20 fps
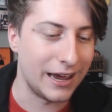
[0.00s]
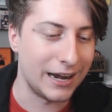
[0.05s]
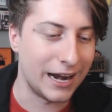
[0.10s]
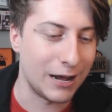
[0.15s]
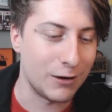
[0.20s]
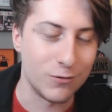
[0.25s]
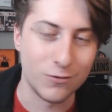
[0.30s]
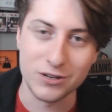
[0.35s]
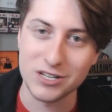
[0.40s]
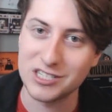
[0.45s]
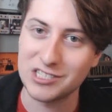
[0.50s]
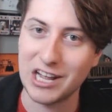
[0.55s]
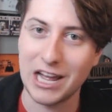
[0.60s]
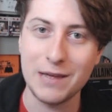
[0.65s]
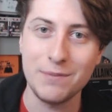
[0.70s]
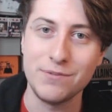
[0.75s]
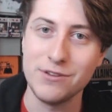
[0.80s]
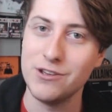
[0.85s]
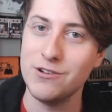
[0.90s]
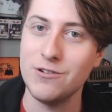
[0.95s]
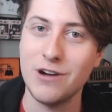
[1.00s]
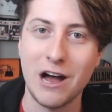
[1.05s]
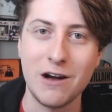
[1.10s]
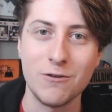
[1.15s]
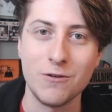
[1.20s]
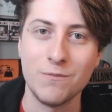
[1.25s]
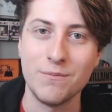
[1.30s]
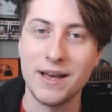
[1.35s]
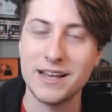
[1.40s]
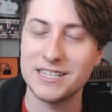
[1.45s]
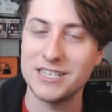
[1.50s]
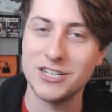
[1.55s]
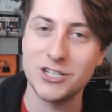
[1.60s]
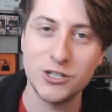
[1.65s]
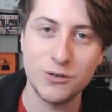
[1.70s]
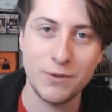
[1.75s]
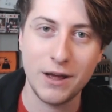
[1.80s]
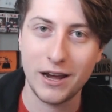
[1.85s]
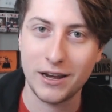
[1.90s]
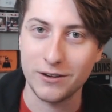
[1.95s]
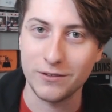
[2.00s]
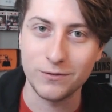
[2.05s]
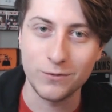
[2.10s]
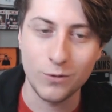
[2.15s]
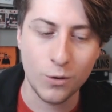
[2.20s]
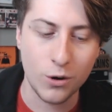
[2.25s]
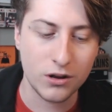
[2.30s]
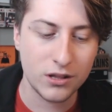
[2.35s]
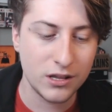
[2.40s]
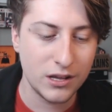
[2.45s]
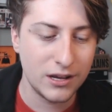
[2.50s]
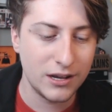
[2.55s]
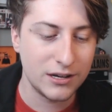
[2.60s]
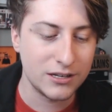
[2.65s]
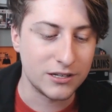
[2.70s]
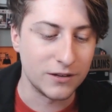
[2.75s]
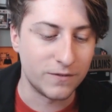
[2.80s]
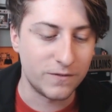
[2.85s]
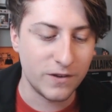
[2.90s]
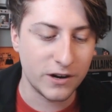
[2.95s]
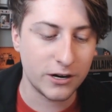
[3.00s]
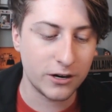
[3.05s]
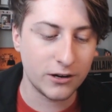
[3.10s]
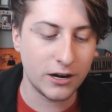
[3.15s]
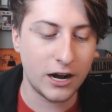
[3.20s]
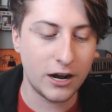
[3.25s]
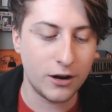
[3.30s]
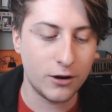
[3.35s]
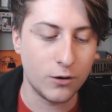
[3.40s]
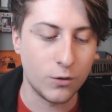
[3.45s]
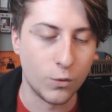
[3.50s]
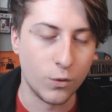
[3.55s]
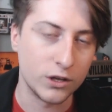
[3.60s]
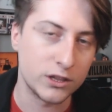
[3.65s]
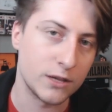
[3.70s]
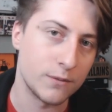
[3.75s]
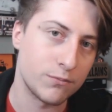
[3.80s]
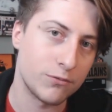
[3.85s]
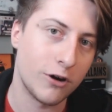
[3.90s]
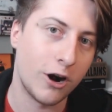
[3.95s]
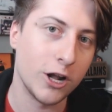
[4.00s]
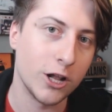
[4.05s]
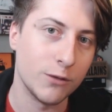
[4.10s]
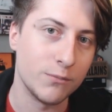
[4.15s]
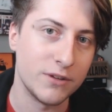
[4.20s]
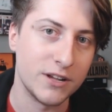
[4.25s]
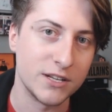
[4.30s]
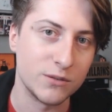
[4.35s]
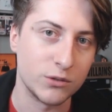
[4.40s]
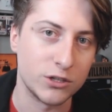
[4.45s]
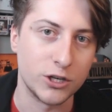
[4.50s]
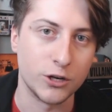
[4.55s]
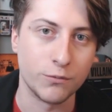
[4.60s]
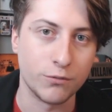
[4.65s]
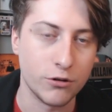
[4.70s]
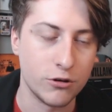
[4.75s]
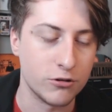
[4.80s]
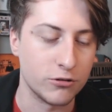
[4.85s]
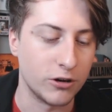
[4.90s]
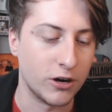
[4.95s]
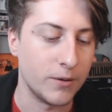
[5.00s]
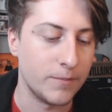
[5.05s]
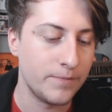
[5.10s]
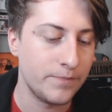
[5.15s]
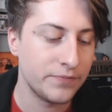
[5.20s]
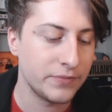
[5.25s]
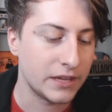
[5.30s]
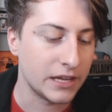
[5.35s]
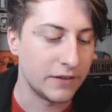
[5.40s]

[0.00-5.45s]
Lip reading: and I will Skype you, I will message you back and forth to figure out what the problem is with your program.